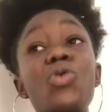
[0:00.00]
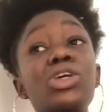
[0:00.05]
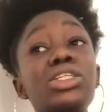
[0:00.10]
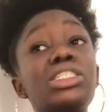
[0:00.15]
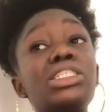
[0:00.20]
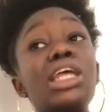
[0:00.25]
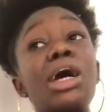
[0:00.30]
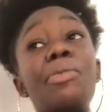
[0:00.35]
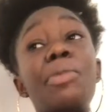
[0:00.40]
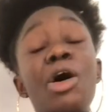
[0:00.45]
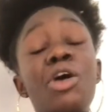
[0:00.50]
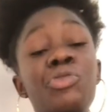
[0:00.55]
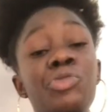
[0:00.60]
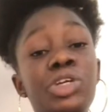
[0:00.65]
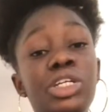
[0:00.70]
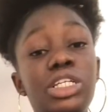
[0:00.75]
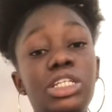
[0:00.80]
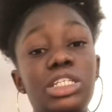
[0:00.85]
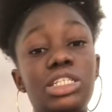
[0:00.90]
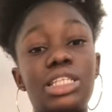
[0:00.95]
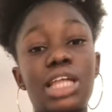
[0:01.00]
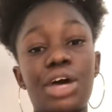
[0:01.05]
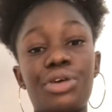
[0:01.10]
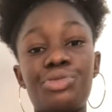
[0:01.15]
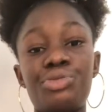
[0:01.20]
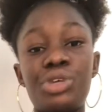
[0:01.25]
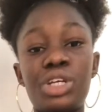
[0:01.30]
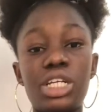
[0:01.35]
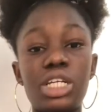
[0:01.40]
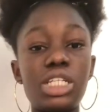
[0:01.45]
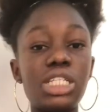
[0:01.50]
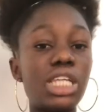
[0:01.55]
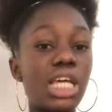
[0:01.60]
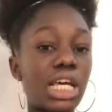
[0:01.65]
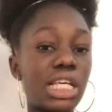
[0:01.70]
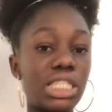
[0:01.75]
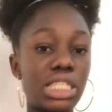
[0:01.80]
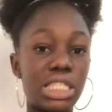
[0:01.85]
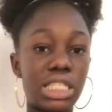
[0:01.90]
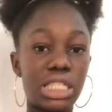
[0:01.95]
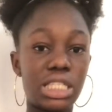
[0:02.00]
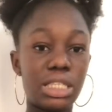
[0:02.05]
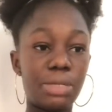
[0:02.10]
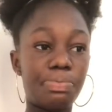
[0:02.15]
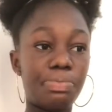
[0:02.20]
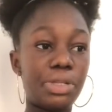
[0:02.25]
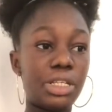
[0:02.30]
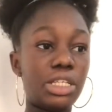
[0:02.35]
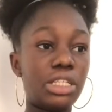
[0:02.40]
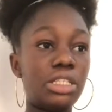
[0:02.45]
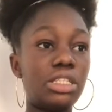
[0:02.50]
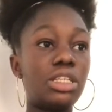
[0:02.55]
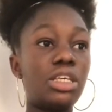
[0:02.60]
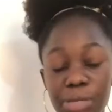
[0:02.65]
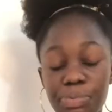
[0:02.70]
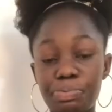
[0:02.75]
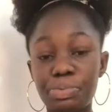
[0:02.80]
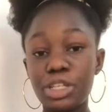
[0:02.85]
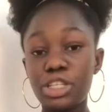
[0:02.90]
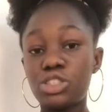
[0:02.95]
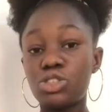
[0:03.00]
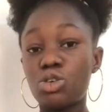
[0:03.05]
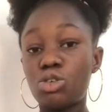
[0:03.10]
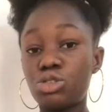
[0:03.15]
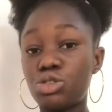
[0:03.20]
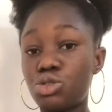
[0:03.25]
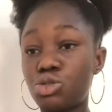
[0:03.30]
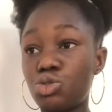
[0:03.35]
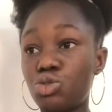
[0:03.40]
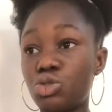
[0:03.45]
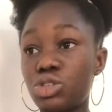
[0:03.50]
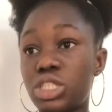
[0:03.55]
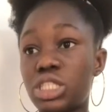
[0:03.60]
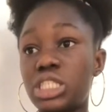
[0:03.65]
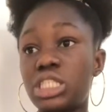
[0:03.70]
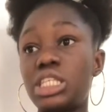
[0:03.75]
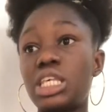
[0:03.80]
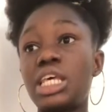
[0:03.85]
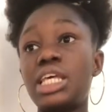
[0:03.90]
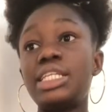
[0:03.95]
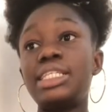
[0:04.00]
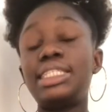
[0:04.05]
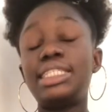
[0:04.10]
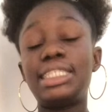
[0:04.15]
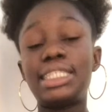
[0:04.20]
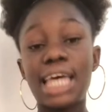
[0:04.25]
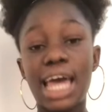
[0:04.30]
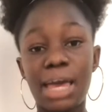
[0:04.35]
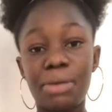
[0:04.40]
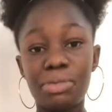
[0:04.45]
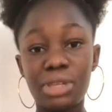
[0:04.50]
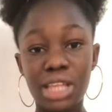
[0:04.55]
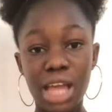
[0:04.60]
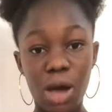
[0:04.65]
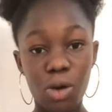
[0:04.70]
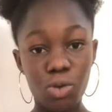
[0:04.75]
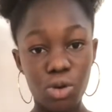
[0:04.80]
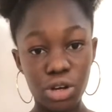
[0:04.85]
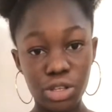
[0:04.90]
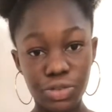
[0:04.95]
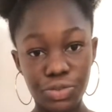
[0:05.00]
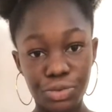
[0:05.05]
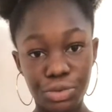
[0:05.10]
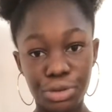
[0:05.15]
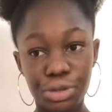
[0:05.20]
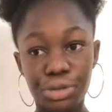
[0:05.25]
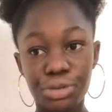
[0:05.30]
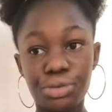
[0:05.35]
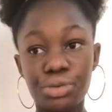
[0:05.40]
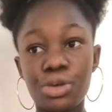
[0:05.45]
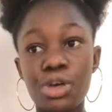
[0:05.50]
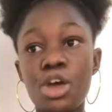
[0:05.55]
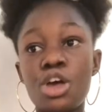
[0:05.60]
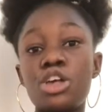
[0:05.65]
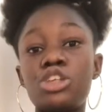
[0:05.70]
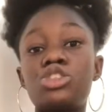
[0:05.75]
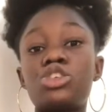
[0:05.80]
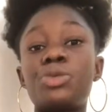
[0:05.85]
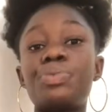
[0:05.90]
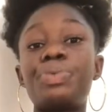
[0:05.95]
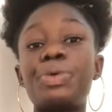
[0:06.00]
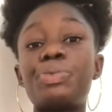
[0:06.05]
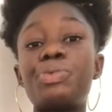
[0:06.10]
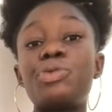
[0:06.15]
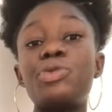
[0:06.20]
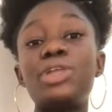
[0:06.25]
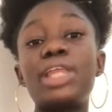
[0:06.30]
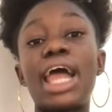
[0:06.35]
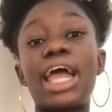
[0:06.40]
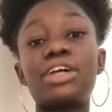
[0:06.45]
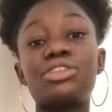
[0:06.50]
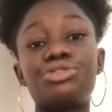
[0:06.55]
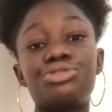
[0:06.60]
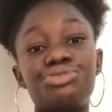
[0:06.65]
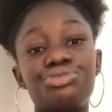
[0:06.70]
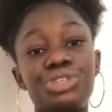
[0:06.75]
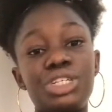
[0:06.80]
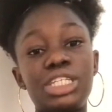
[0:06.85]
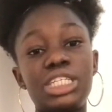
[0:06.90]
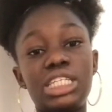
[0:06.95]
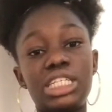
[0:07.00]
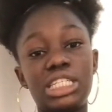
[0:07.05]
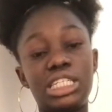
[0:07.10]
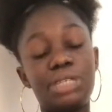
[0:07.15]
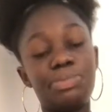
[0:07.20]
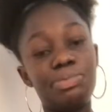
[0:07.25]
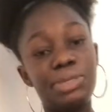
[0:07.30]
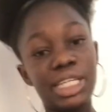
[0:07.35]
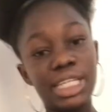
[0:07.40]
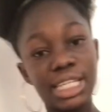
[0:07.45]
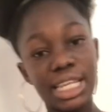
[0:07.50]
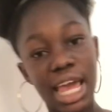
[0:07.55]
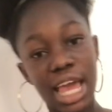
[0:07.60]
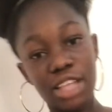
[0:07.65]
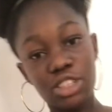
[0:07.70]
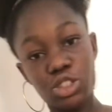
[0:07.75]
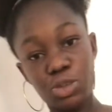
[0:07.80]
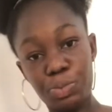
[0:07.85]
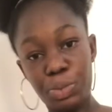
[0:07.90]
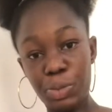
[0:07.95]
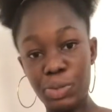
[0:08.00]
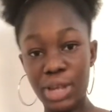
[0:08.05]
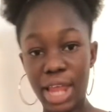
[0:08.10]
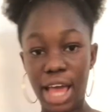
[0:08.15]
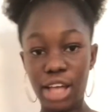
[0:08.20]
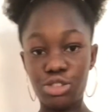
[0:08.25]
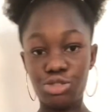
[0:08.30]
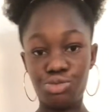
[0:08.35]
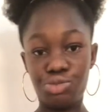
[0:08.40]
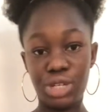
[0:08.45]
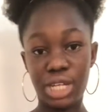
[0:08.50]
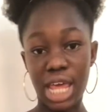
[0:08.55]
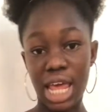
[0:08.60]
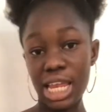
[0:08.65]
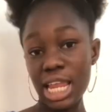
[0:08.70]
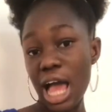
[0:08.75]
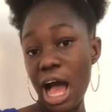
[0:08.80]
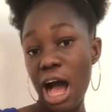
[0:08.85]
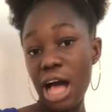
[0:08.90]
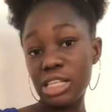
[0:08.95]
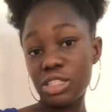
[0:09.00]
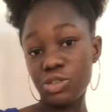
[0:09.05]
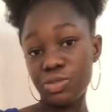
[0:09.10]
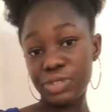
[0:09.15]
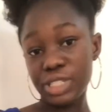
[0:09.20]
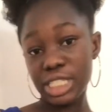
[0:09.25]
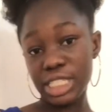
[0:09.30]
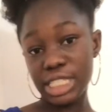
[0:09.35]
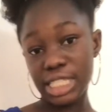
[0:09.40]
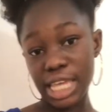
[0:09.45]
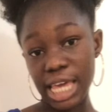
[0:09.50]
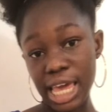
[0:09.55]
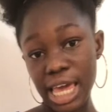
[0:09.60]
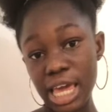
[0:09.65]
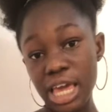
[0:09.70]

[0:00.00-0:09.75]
about reading is that reading takes discipline. Please also note the timing that works for you. Some people like to read in the midnight, some people like to read early hours of the day,